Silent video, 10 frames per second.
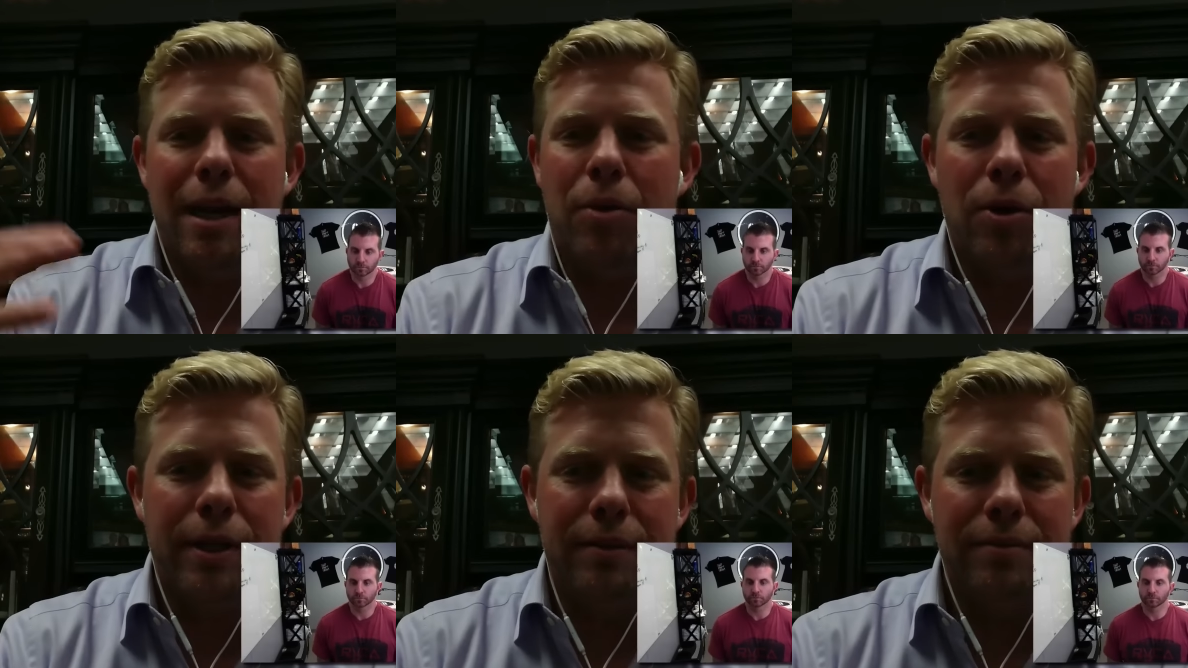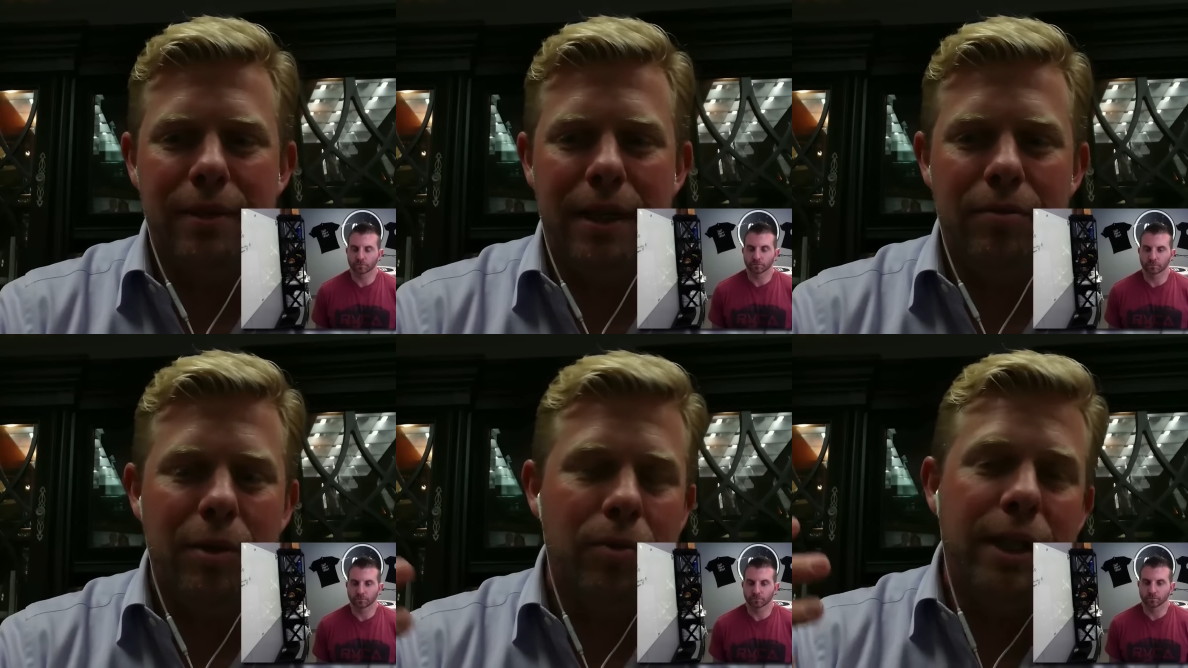Speaker 1: network
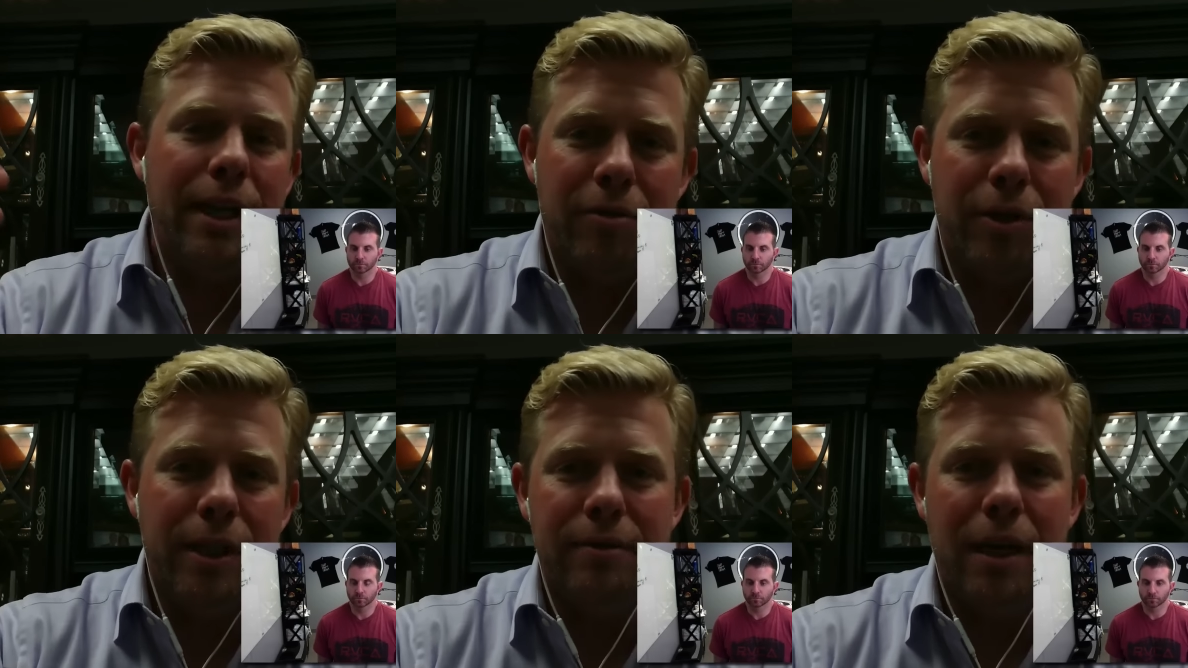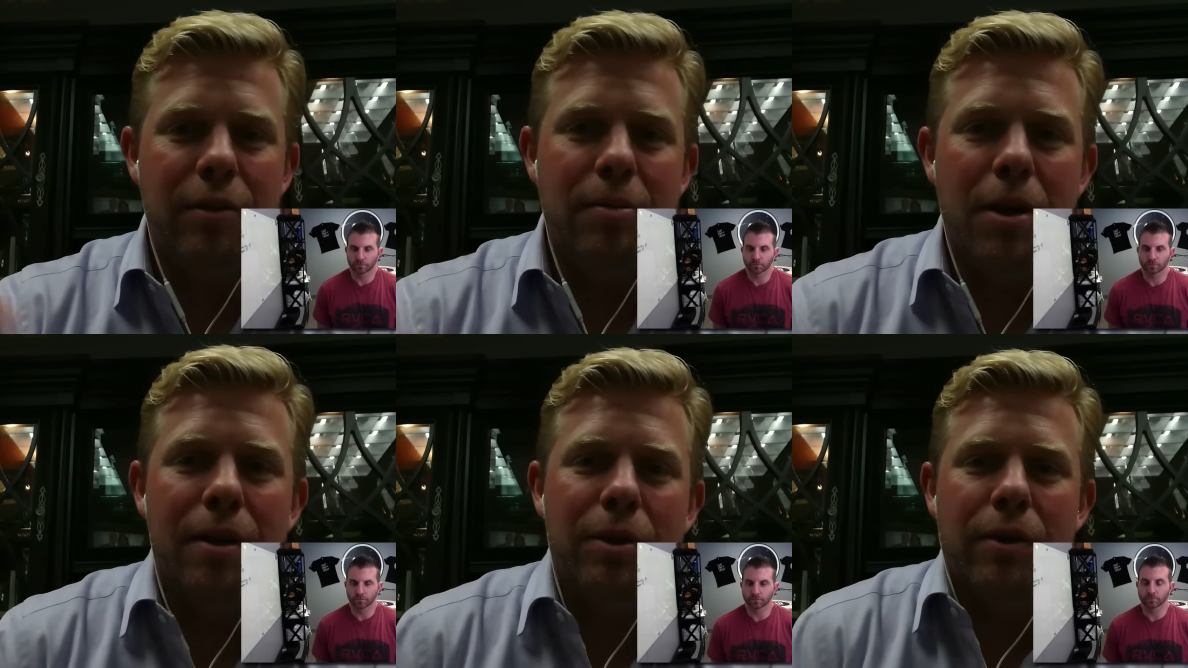and we read every
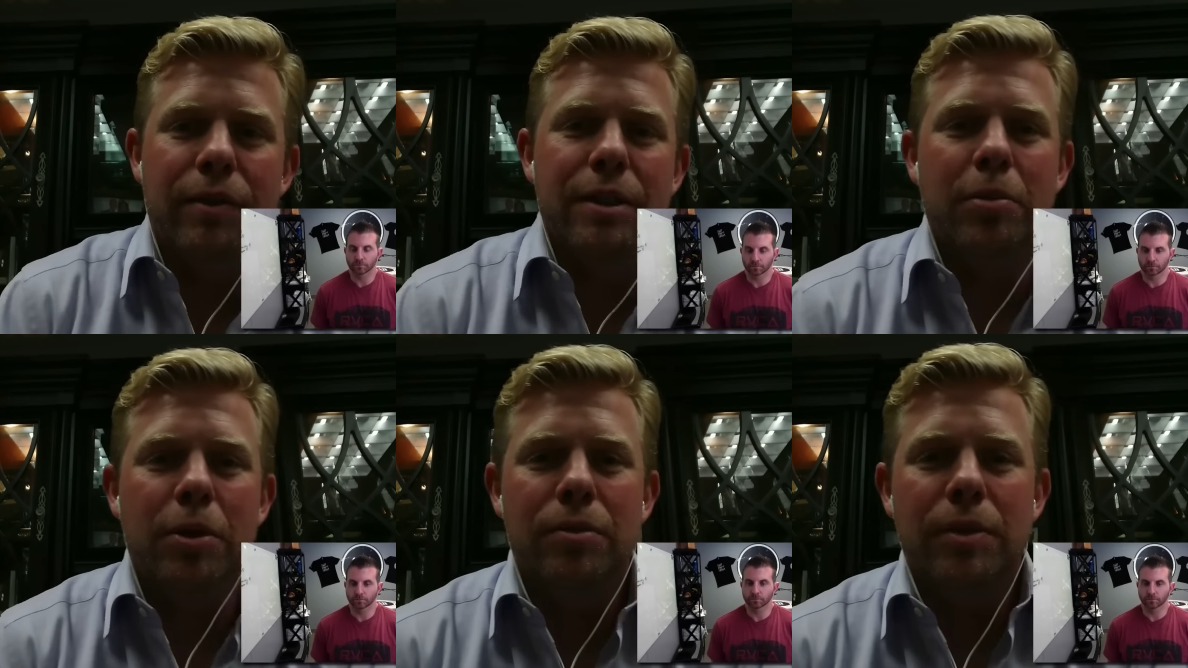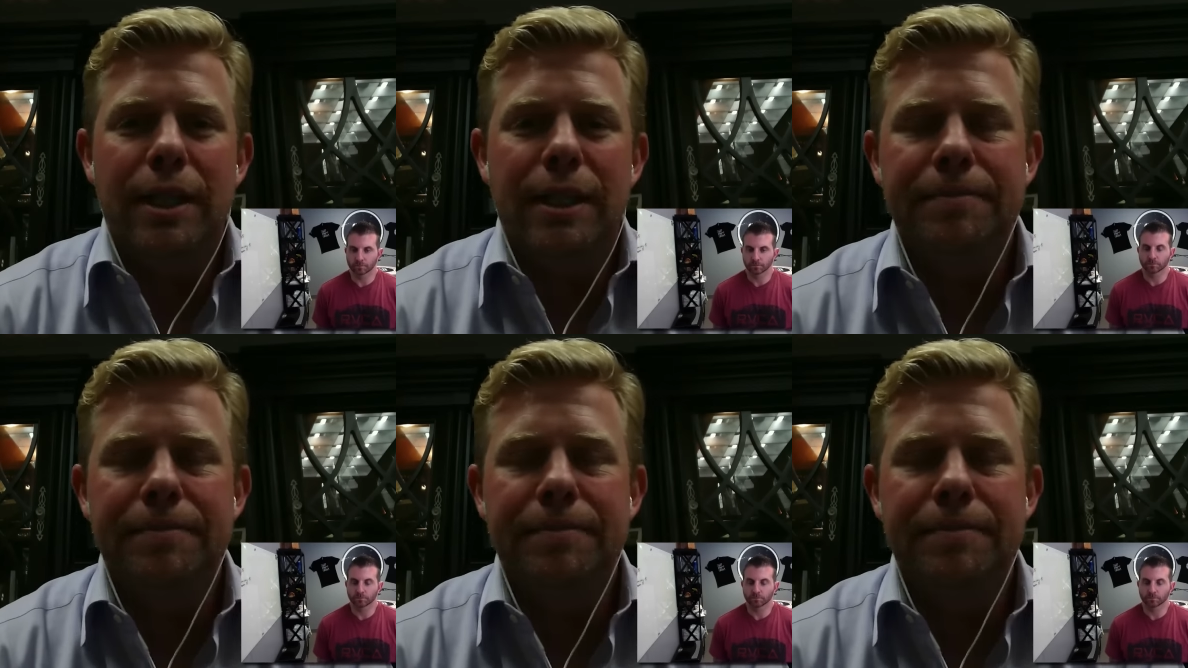month. We always have a book to read,